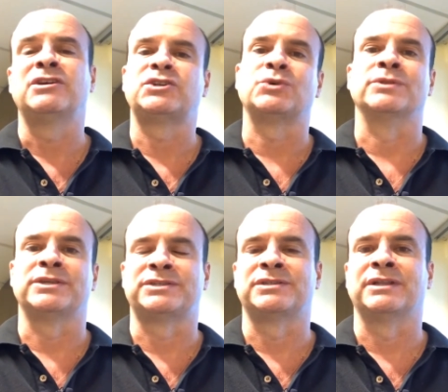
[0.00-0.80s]
sure,
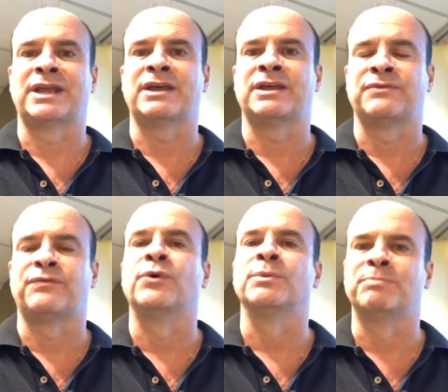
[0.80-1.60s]
there's still an, an
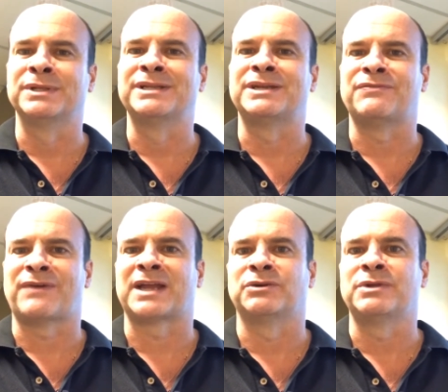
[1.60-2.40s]
affordability
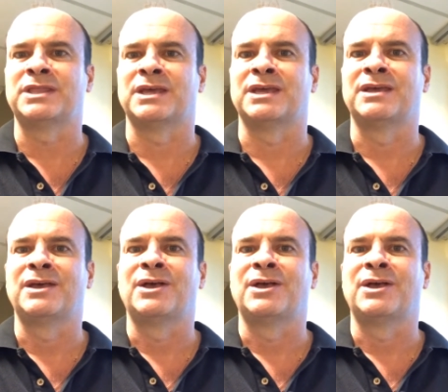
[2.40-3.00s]
factor in there,